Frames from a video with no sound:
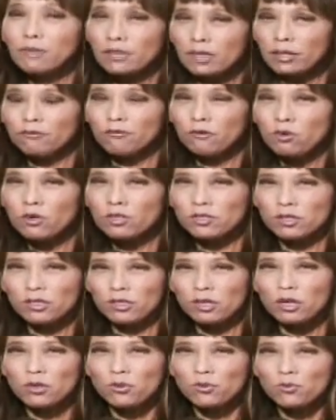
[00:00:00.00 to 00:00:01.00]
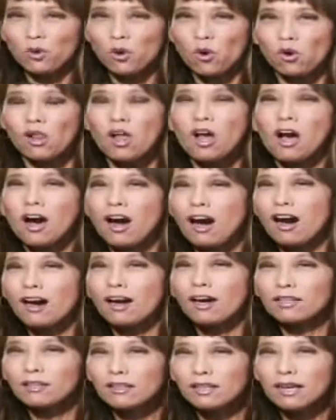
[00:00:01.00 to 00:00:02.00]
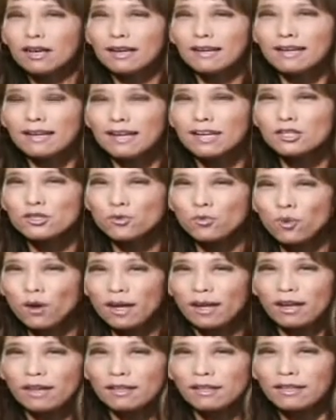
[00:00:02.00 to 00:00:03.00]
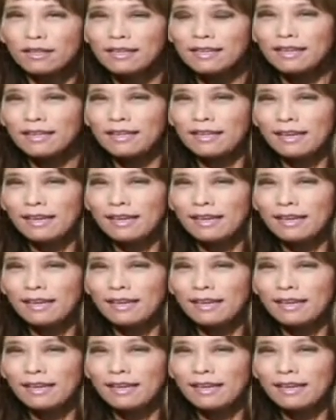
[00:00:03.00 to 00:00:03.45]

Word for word: You can, of course, enroll online as well.